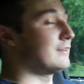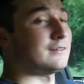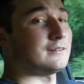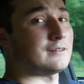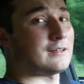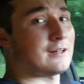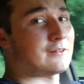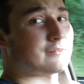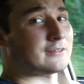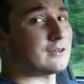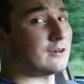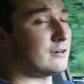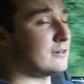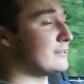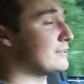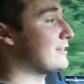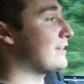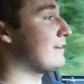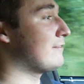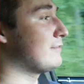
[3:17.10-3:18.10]
Now, the car
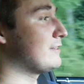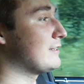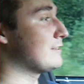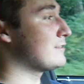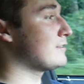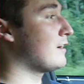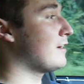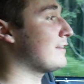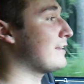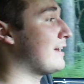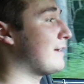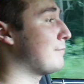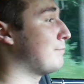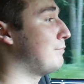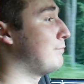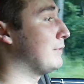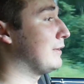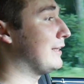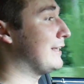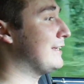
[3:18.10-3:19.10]
is heavy. It's not that
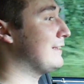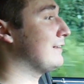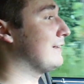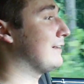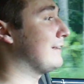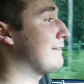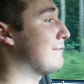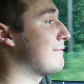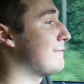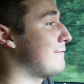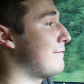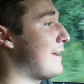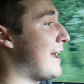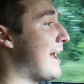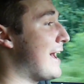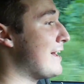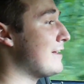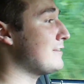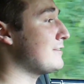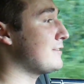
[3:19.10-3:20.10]
blatantly
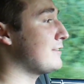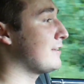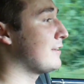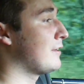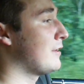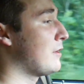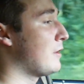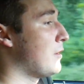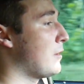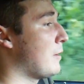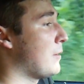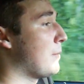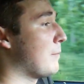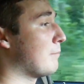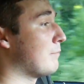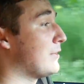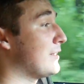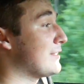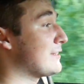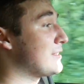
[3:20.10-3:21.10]
fast,
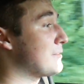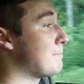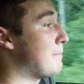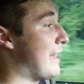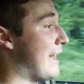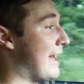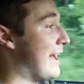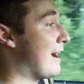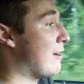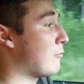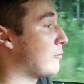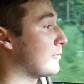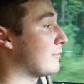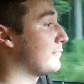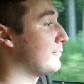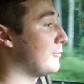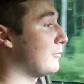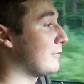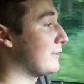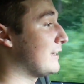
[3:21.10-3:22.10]
but it's
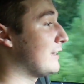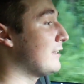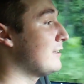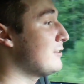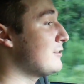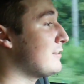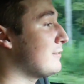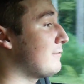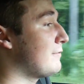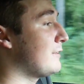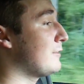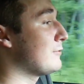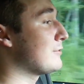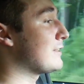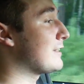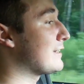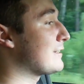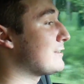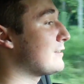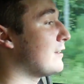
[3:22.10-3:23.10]
powerful. The engine feels
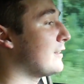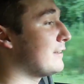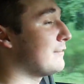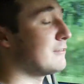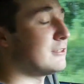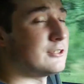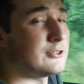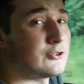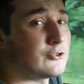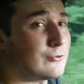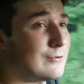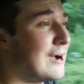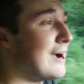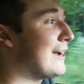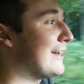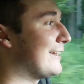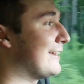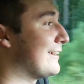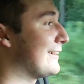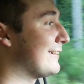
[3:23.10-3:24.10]
like it's not even
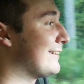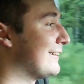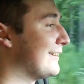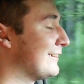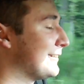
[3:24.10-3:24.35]
trying.